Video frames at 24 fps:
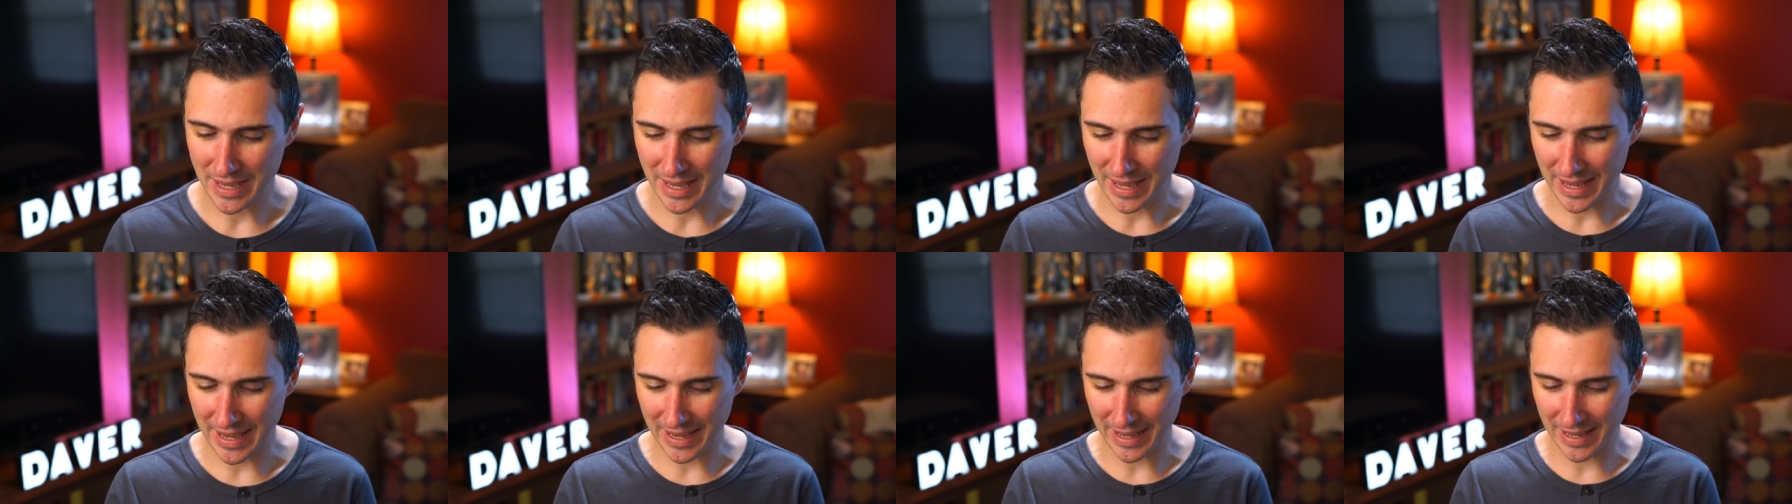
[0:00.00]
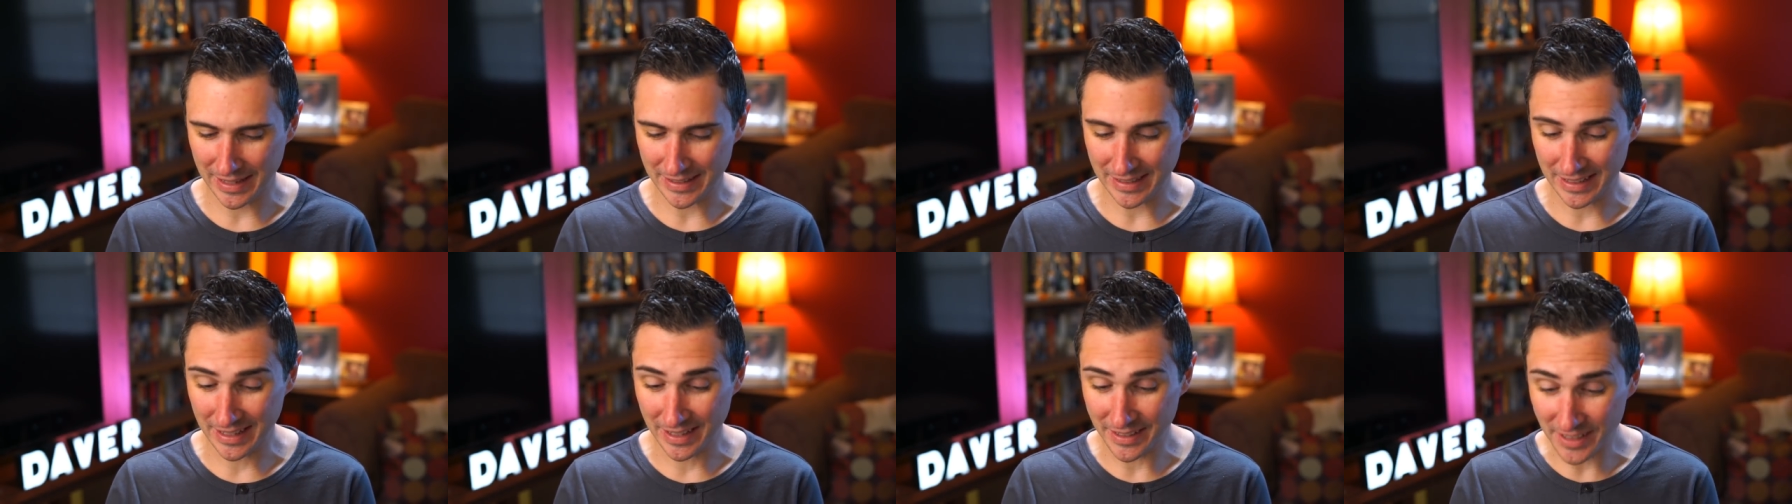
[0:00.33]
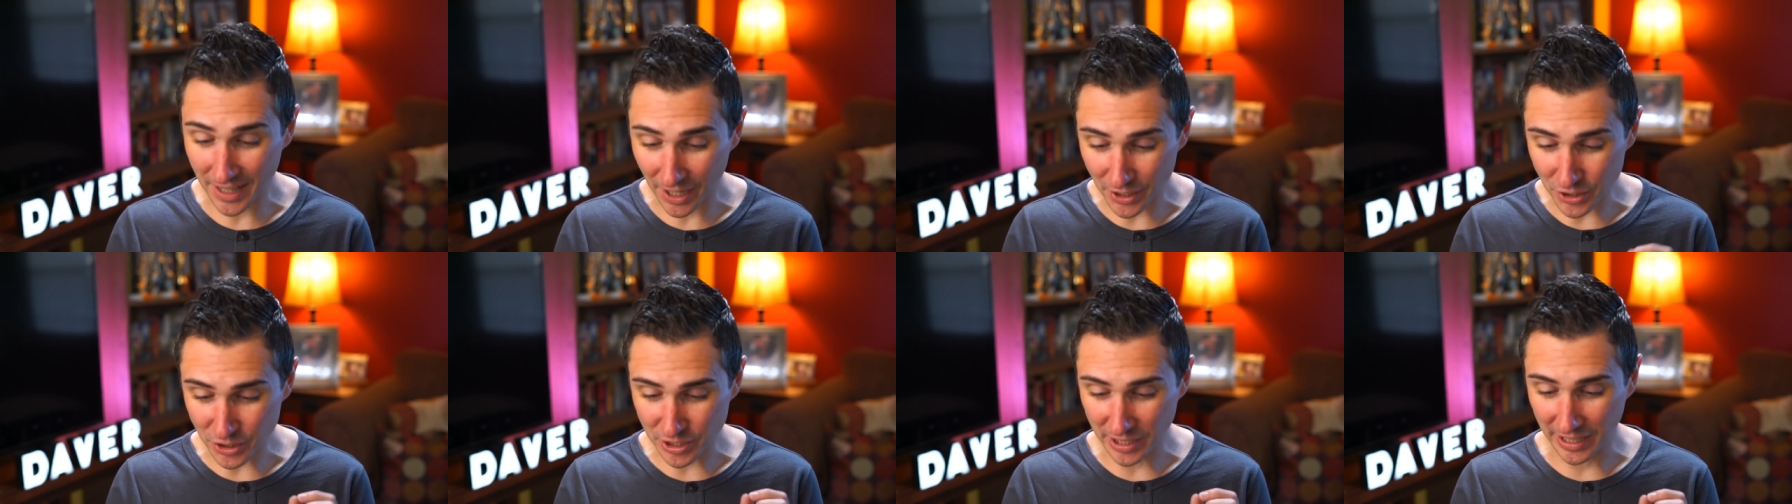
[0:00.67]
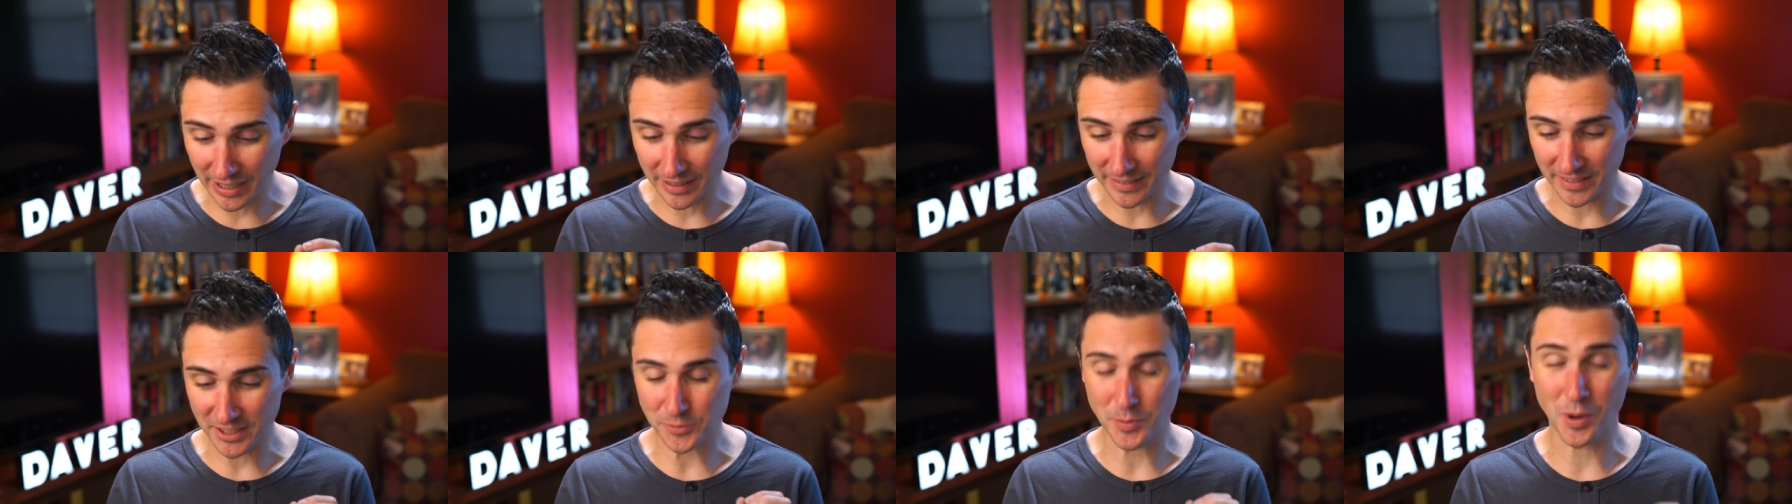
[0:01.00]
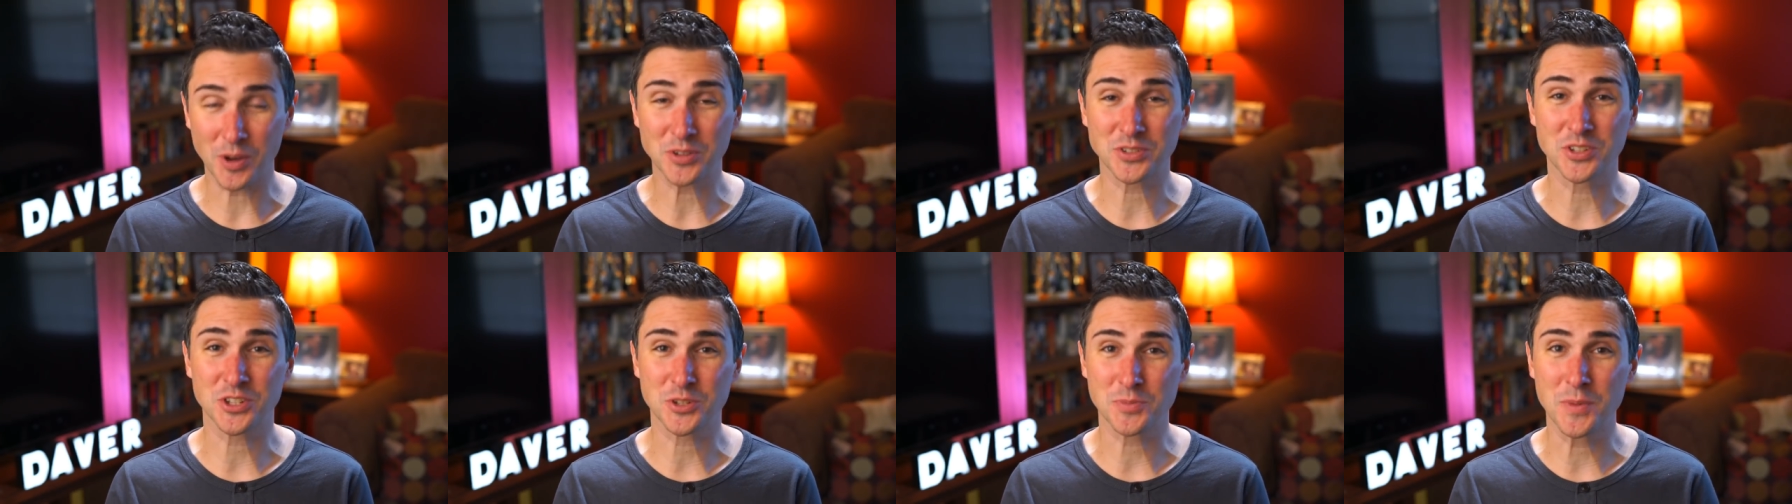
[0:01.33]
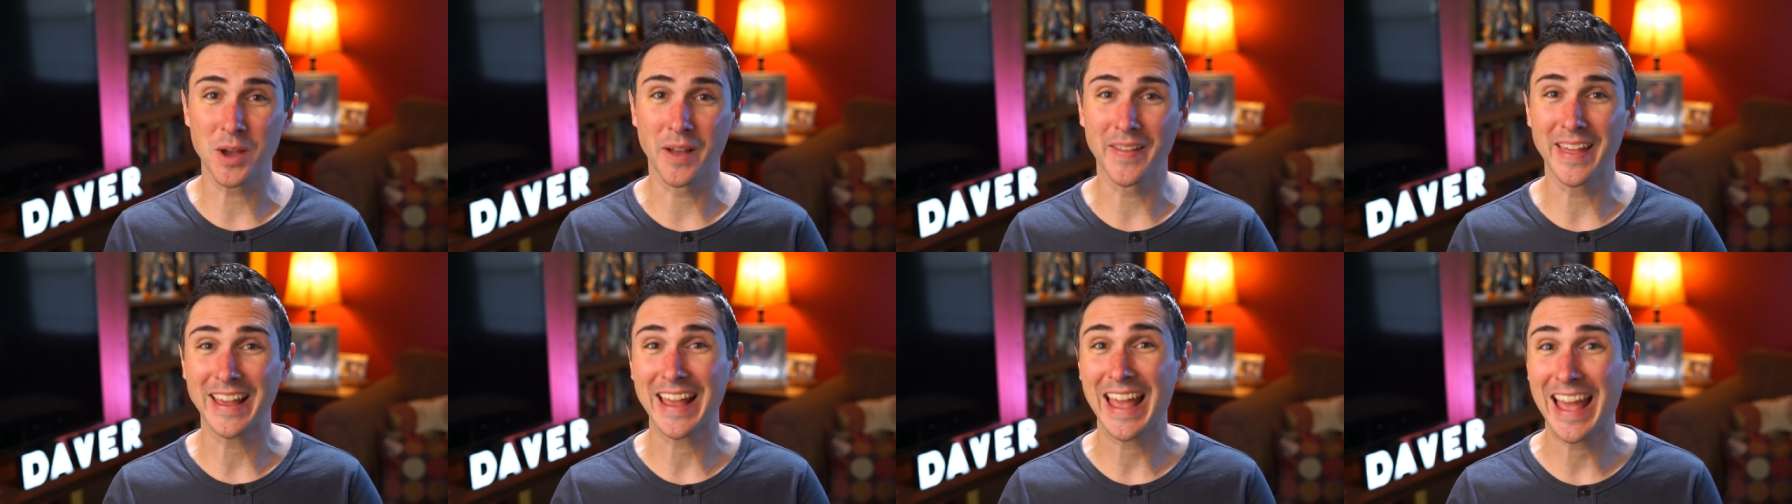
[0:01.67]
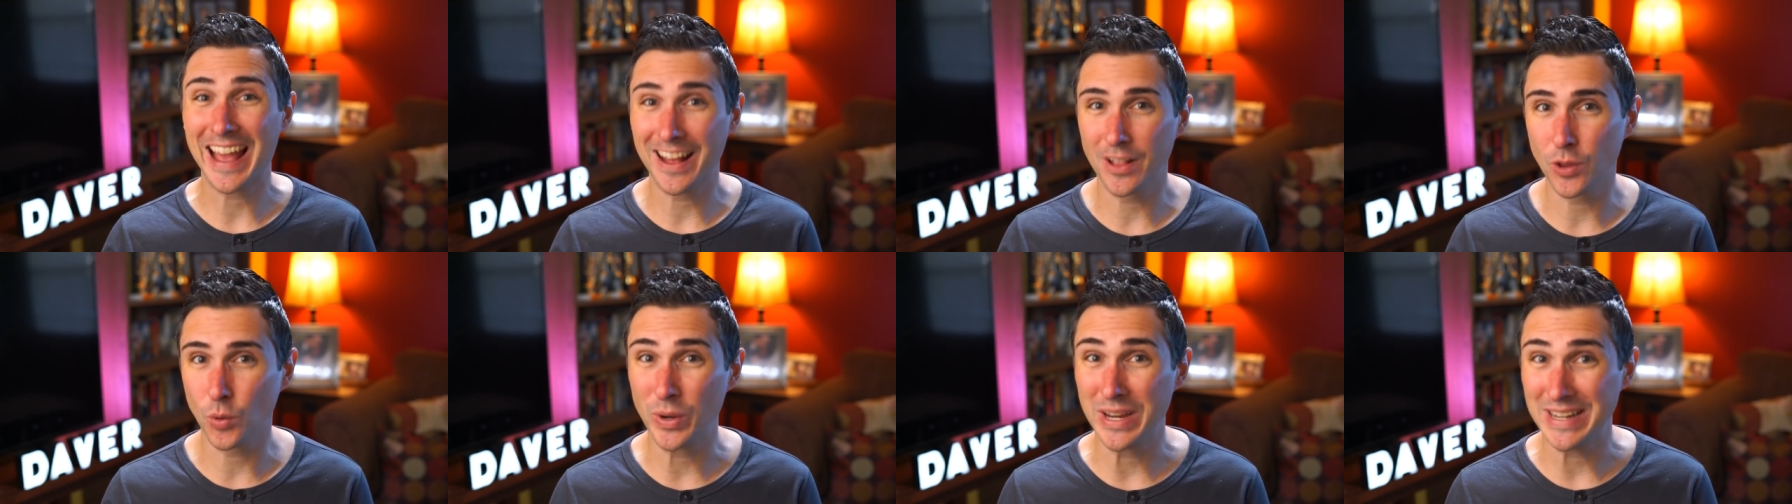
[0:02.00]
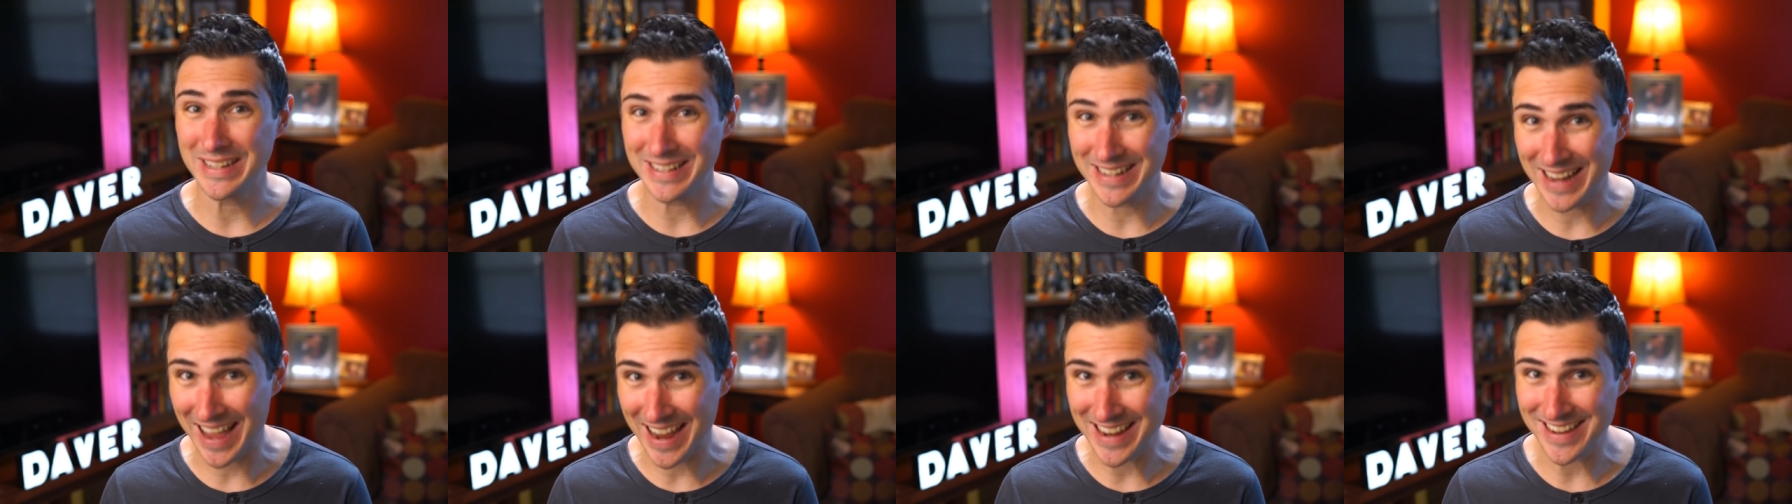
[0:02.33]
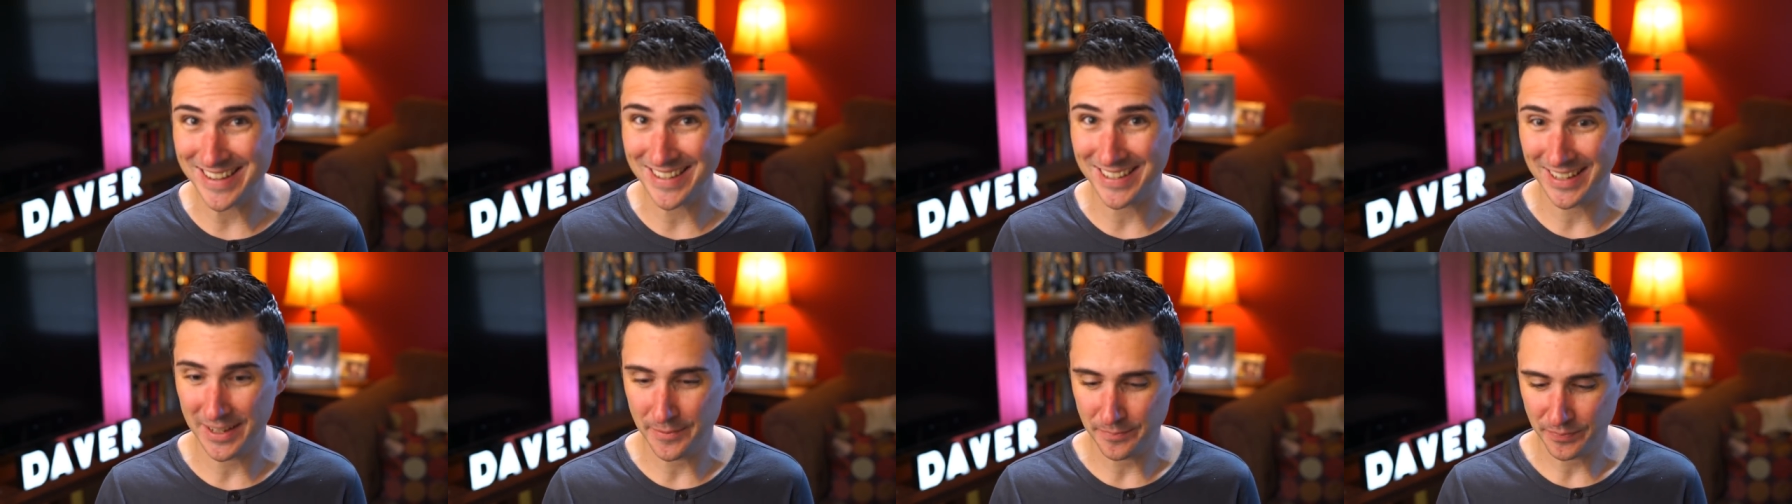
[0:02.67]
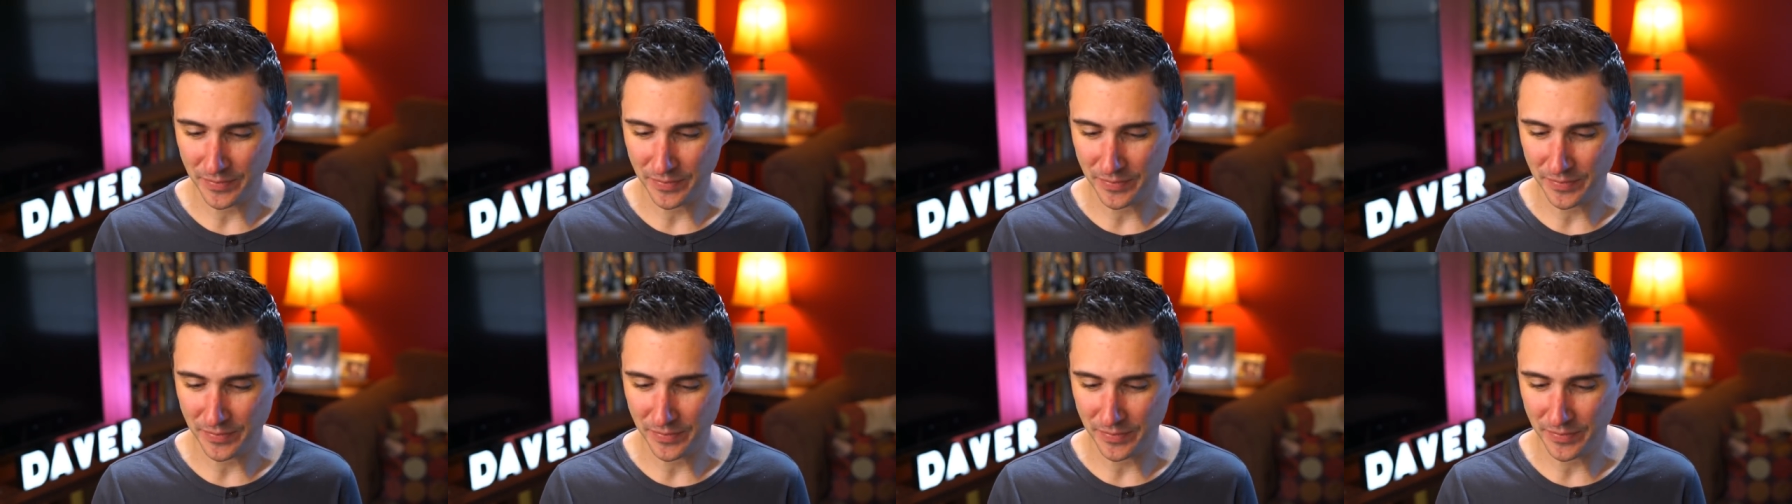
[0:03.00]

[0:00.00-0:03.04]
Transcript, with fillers: And in a nutshell, it's supposed to smell like Halloween night.